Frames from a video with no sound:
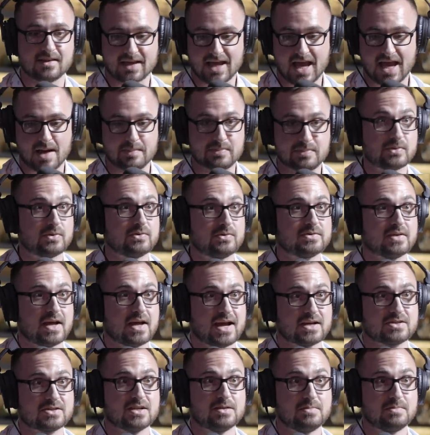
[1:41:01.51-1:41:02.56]
to the capital
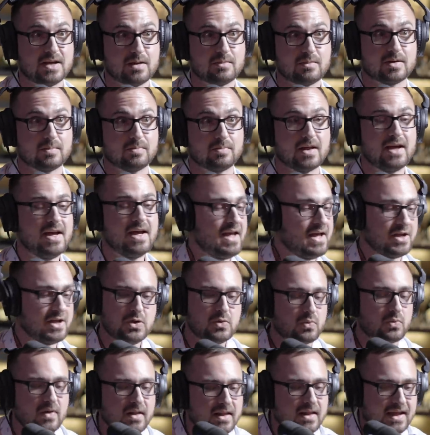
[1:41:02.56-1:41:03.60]
to actually be able to play,
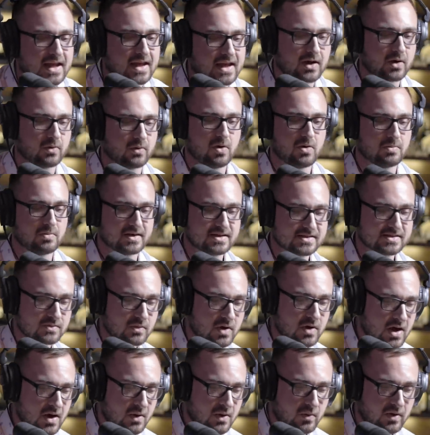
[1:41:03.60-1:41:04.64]
you really can't go wrong, because
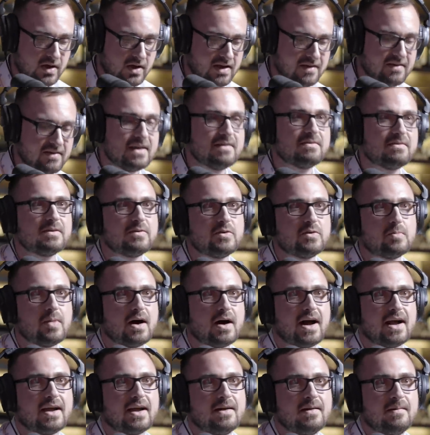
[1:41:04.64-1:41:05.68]
even if you
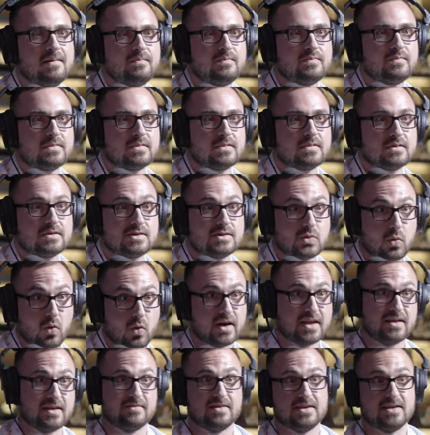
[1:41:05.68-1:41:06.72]
buy
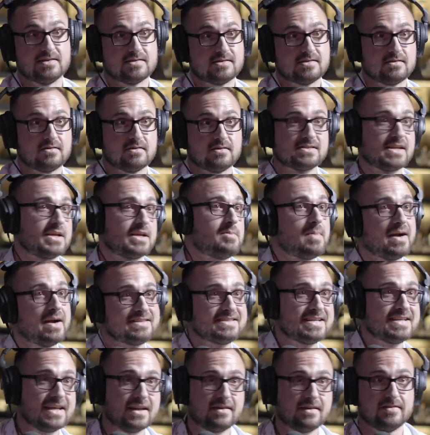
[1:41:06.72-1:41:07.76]
twenty of these, or say you buy
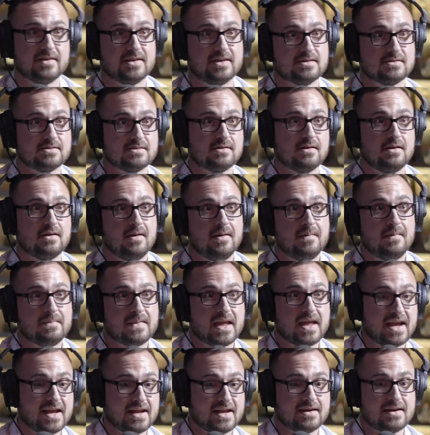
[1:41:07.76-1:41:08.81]
ten of these
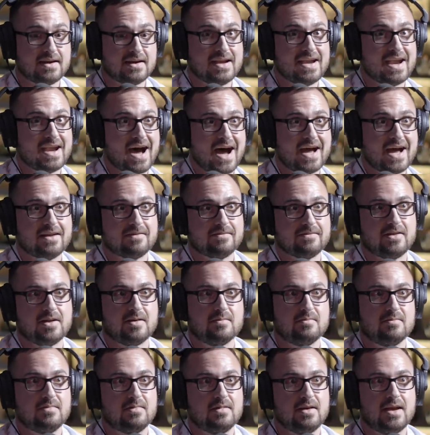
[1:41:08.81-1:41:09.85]
and nine of
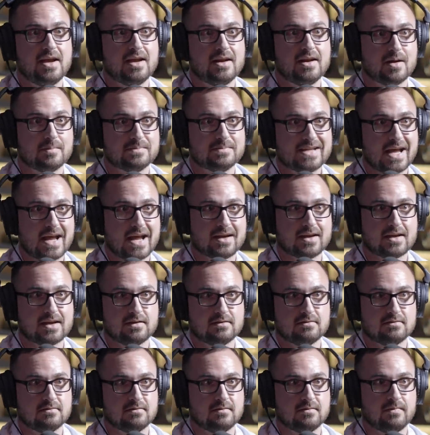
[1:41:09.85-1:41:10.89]
them end up
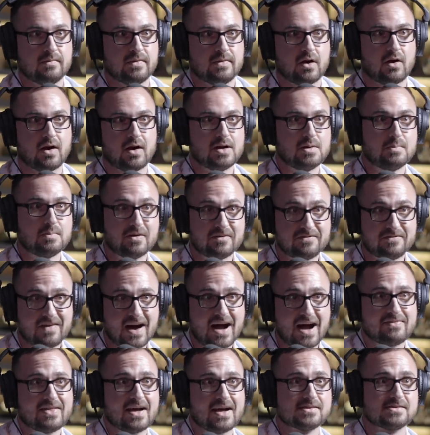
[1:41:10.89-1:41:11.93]
tanking. All right, you put
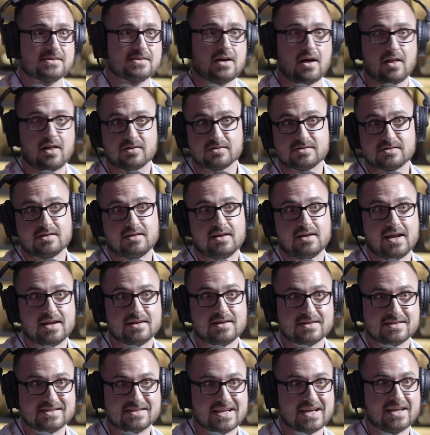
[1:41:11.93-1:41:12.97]
five thousand dollars
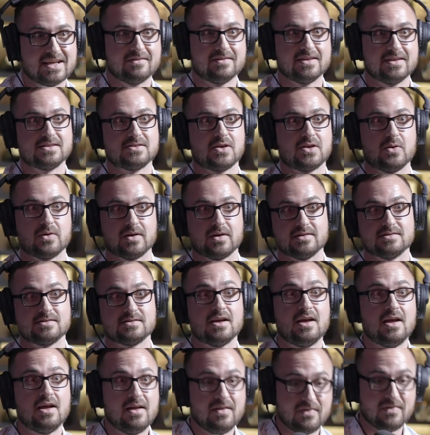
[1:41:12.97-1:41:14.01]
into ten of these
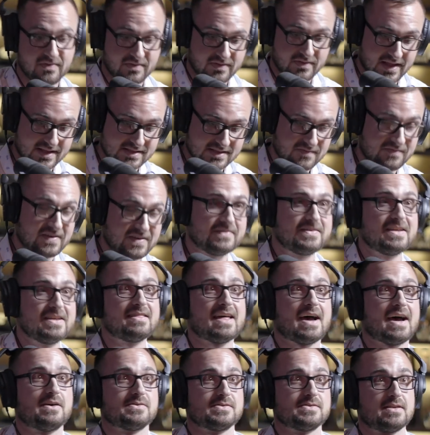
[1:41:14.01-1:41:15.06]
tokens. Yeah. That's
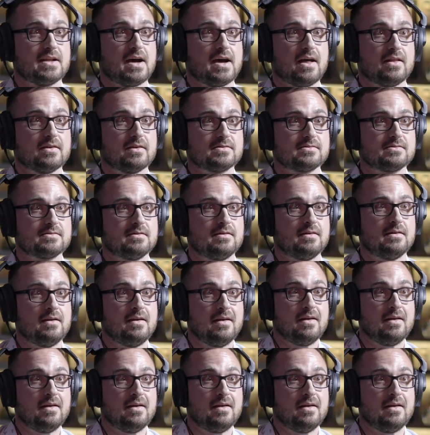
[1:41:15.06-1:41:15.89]
fifty thousand dollars.